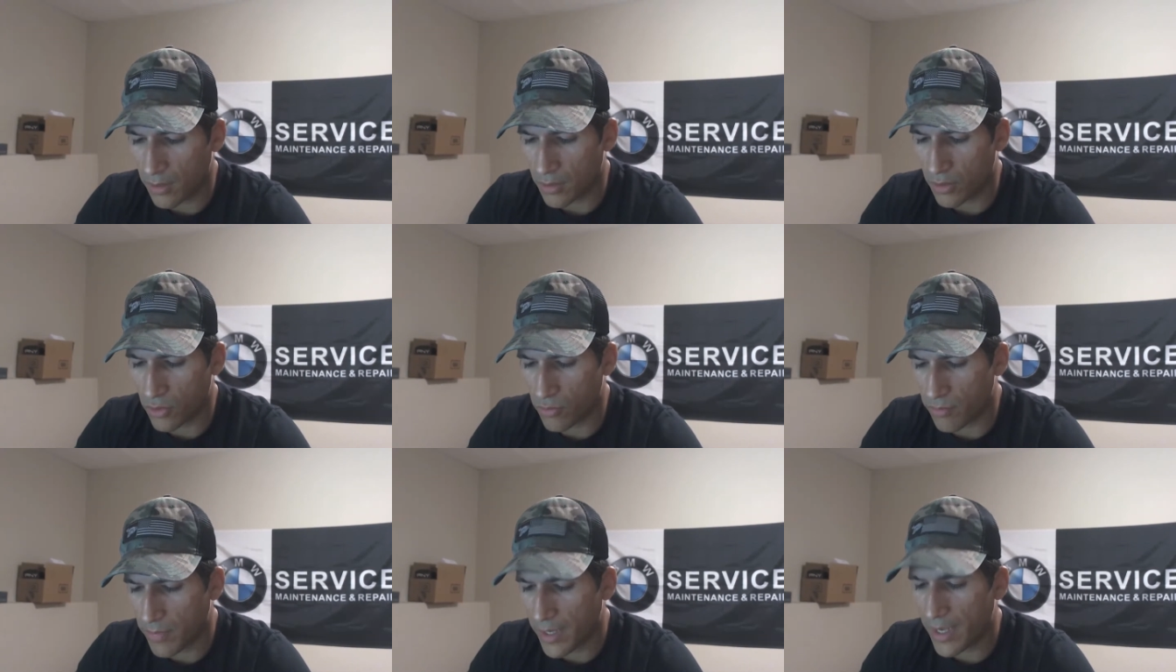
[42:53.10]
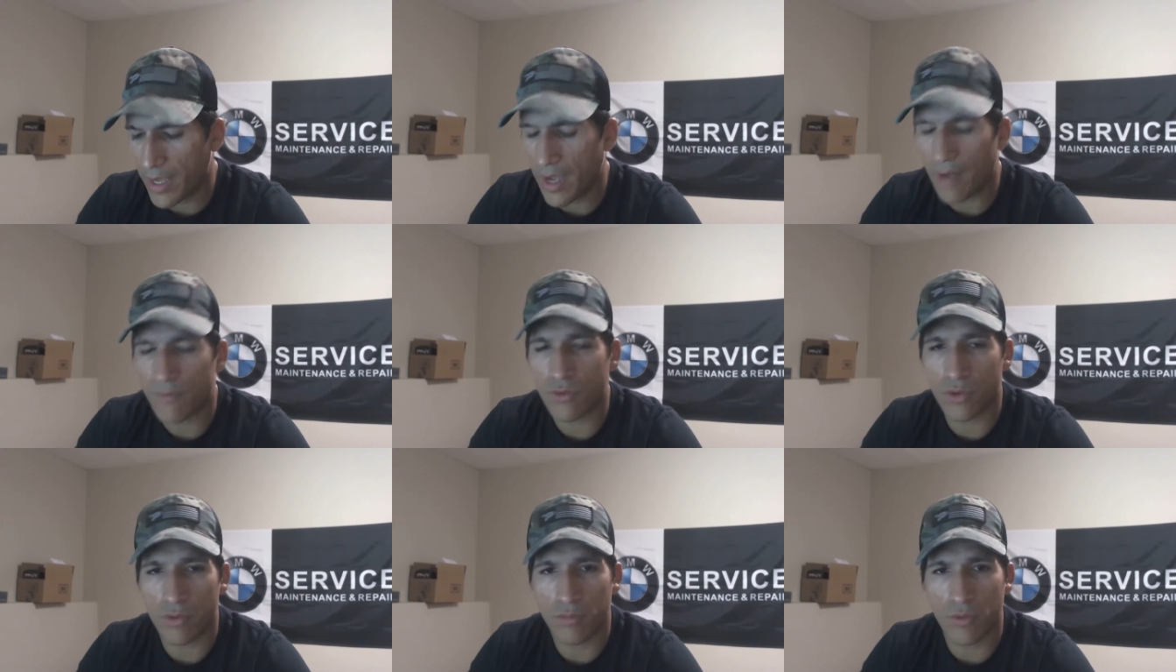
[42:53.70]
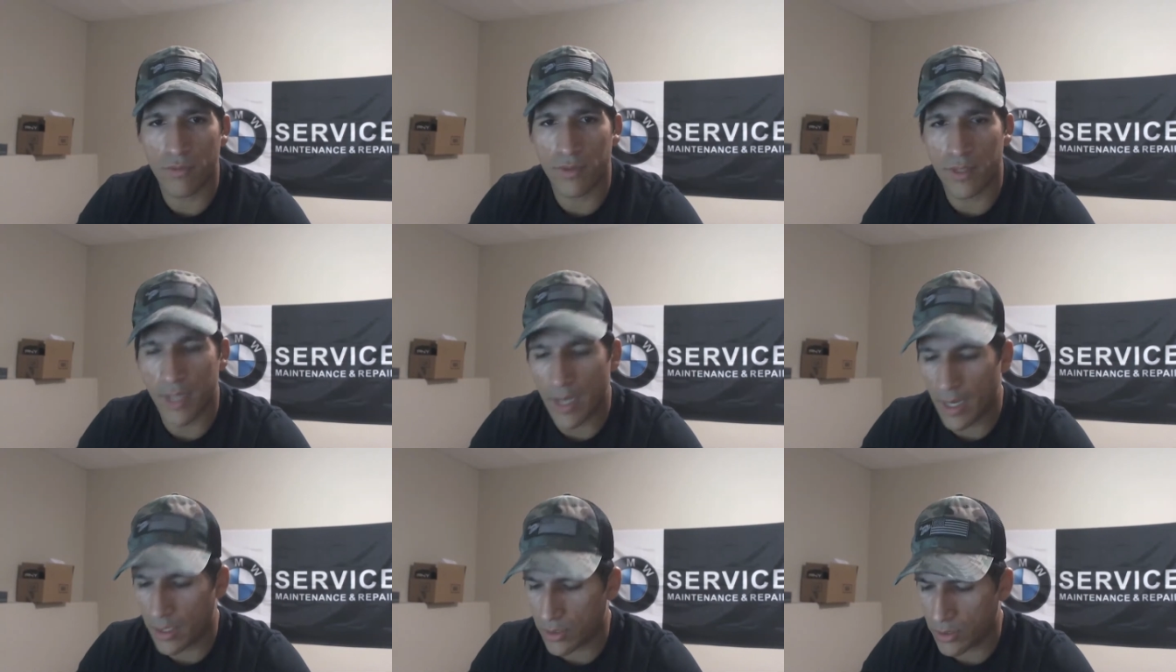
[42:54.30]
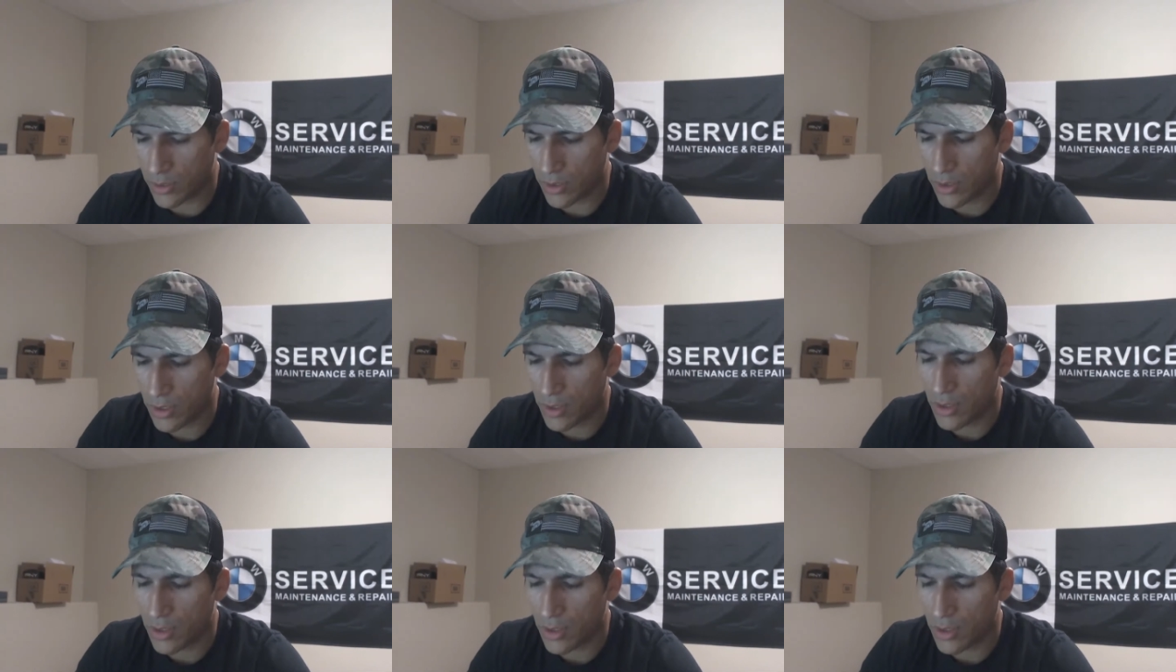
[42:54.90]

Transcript: you may have to remove the dash.